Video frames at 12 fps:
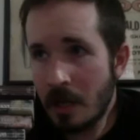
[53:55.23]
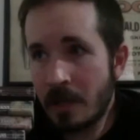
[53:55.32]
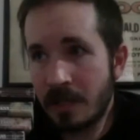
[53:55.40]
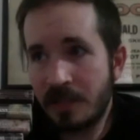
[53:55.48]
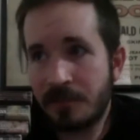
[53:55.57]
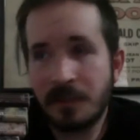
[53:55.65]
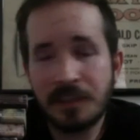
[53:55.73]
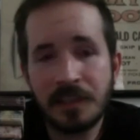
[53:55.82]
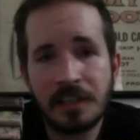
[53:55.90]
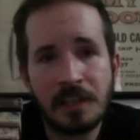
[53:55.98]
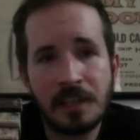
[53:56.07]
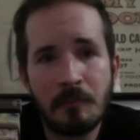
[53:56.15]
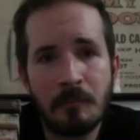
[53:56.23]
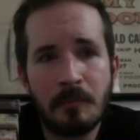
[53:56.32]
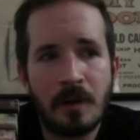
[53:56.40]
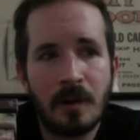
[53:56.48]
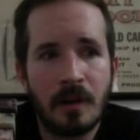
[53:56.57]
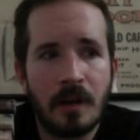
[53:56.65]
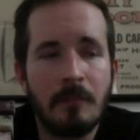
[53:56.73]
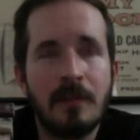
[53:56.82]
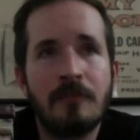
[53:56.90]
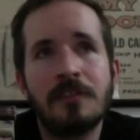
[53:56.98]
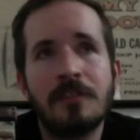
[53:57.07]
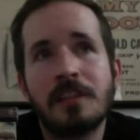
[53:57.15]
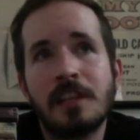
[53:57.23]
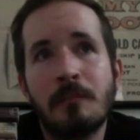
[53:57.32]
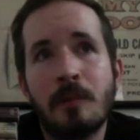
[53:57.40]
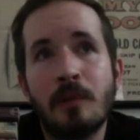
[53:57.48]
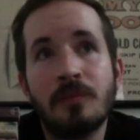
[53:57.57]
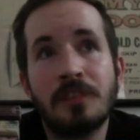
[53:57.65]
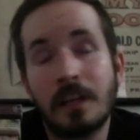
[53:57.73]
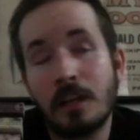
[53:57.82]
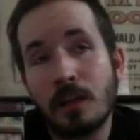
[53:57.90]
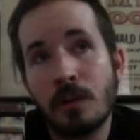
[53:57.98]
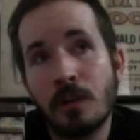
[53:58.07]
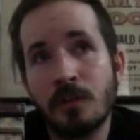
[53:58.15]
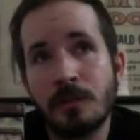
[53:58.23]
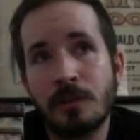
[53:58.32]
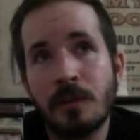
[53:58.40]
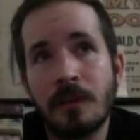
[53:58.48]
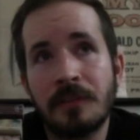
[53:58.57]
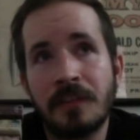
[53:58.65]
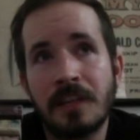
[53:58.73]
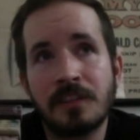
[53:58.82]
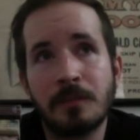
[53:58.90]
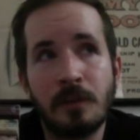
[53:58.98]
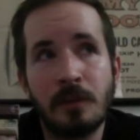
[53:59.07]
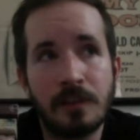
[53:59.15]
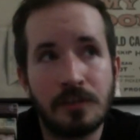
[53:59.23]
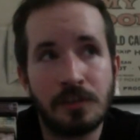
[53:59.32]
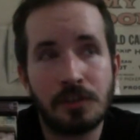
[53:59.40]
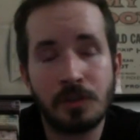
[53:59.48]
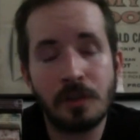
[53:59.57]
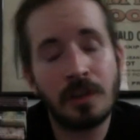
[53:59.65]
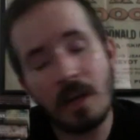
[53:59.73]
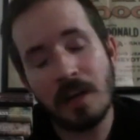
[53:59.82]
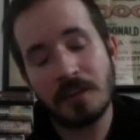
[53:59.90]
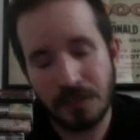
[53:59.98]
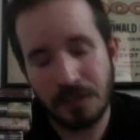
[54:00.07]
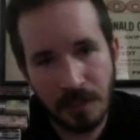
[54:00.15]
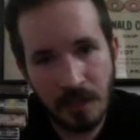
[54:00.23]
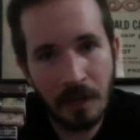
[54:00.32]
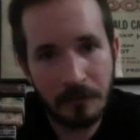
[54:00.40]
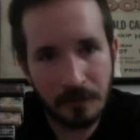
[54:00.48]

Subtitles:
is physically imposing in clothes, but you don't have to get somebody who has his shirt constantly off